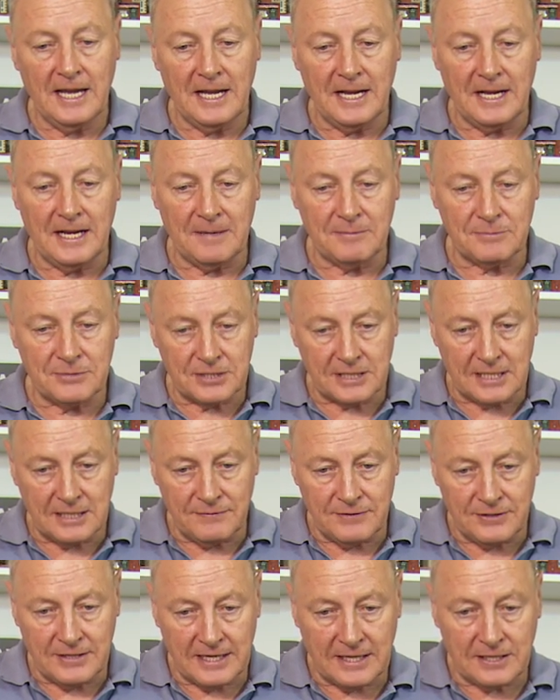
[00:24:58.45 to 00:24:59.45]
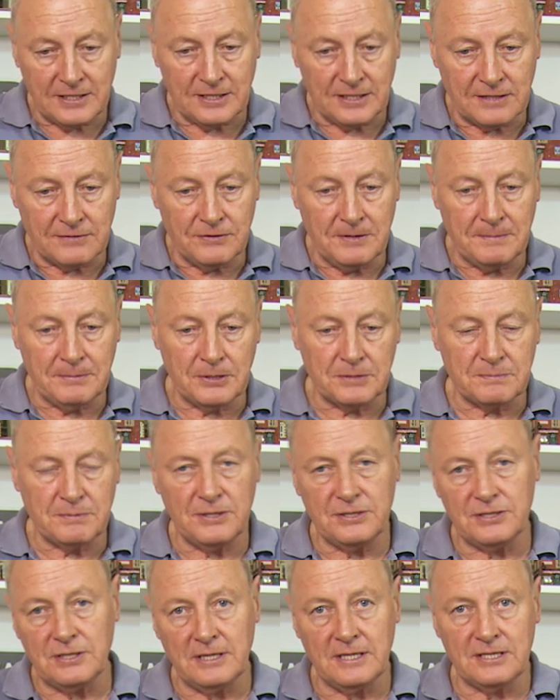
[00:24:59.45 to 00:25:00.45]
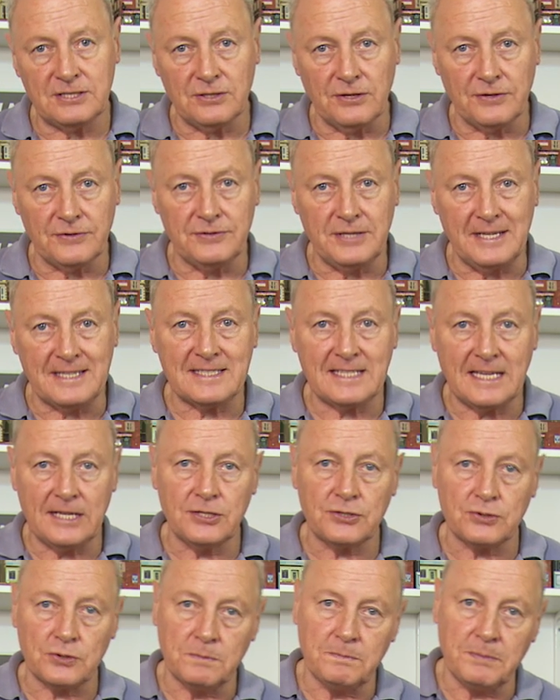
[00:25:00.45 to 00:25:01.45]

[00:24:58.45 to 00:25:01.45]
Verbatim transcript: um, to give it that kind of ripple, but it's not essential,